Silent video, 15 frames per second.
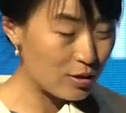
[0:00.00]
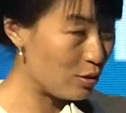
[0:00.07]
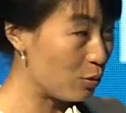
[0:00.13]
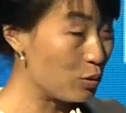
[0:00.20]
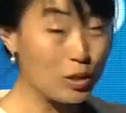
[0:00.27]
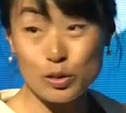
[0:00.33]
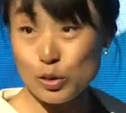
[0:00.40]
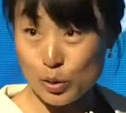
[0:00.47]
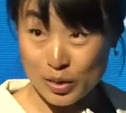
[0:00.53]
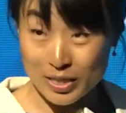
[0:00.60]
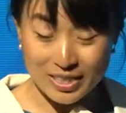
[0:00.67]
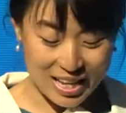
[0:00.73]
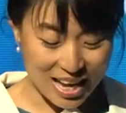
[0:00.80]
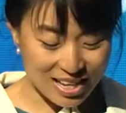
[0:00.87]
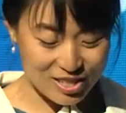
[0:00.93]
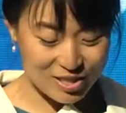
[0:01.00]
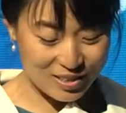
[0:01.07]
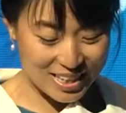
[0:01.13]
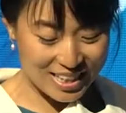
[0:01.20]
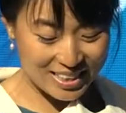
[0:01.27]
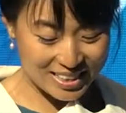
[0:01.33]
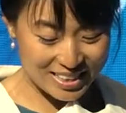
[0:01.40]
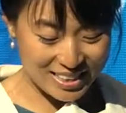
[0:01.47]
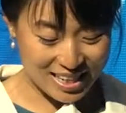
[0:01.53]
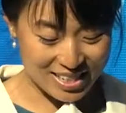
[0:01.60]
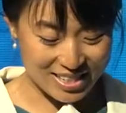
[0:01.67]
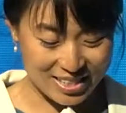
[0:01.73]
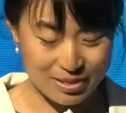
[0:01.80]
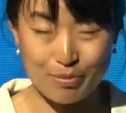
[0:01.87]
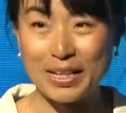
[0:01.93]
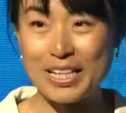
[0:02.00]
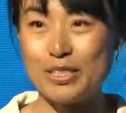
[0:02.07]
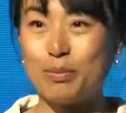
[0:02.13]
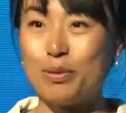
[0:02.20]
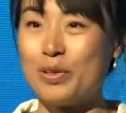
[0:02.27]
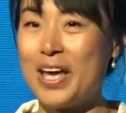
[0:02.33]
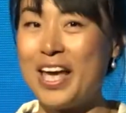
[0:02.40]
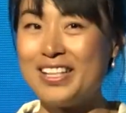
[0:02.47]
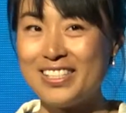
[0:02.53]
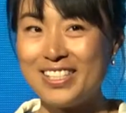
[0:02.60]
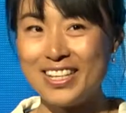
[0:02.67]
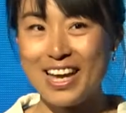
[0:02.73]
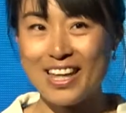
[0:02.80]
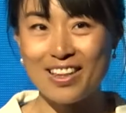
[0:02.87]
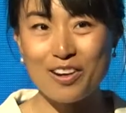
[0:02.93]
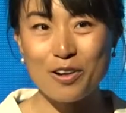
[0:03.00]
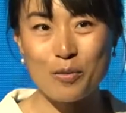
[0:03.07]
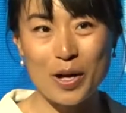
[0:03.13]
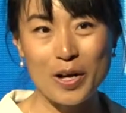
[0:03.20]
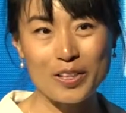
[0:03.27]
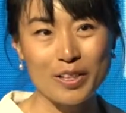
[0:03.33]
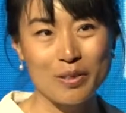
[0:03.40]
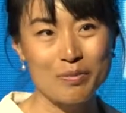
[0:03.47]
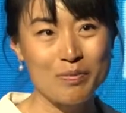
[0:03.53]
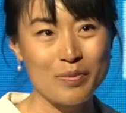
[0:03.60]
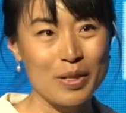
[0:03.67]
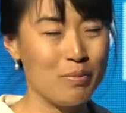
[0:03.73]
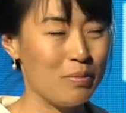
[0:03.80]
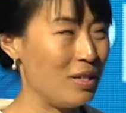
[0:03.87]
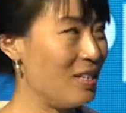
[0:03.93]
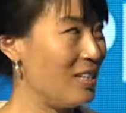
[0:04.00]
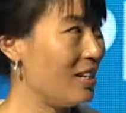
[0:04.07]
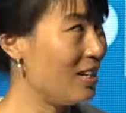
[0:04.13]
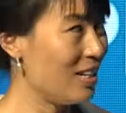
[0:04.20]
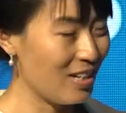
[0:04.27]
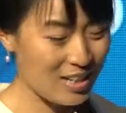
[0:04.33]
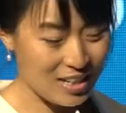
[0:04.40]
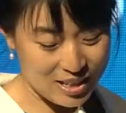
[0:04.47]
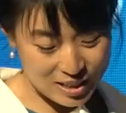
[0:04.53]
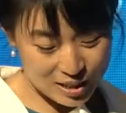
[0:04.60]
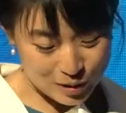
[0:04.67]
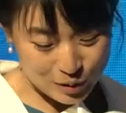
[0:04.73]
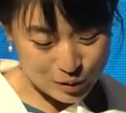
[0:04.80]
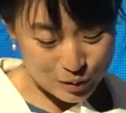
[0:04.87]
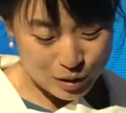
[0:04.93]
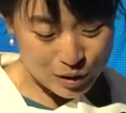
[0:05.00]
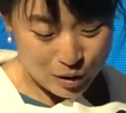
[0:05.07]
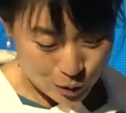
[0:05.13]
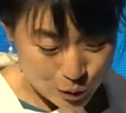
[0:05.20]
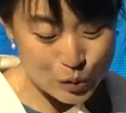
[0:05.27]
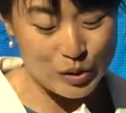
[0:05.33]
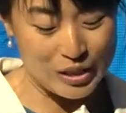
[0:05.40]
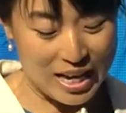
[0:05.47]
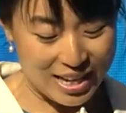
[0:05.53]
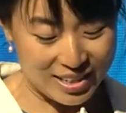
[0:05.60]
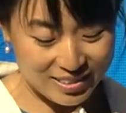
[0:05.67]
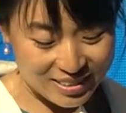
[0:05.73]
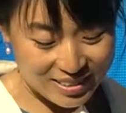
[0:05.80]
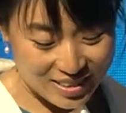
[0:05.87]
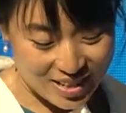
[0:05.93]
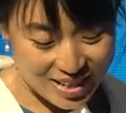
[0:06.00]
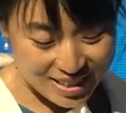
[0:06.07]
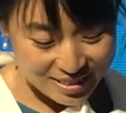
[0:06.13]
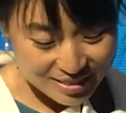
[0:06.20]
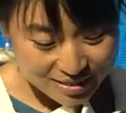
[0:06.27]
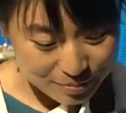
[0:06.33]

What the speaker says: the stage to lead the session. Please put your hands together and welcome Mr. Lü Xiang. Sorry.